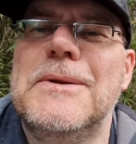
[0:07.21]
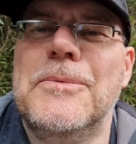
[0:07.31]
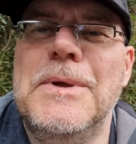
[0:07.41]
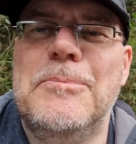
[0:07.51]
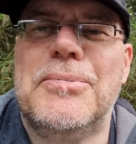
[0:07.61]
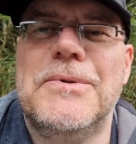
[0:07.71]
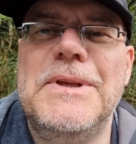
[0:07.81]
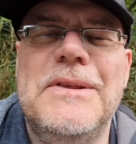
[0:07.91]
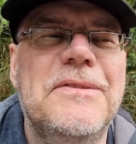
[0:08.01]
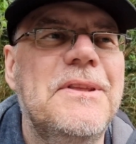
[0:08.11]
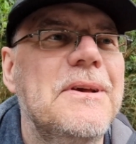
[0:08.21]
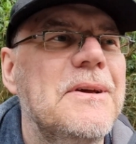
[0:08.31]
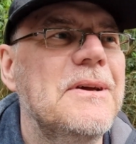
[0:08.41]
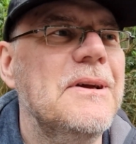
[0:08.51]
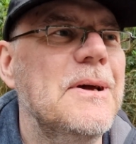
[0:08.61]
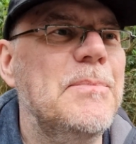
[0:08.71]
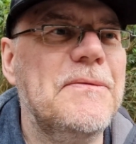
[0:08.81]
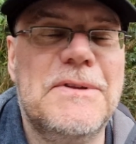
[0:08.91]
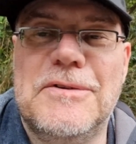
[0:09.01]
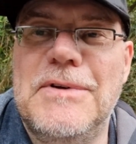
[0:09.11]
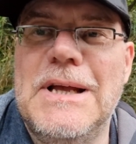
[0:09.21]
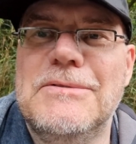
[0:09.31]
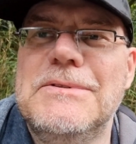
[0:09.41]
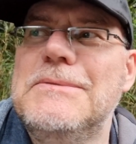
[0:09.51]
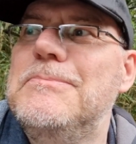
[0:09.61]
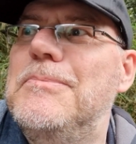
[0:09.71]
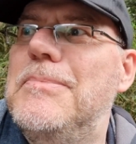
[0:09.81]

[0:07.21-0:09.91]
that we breathe above the ground,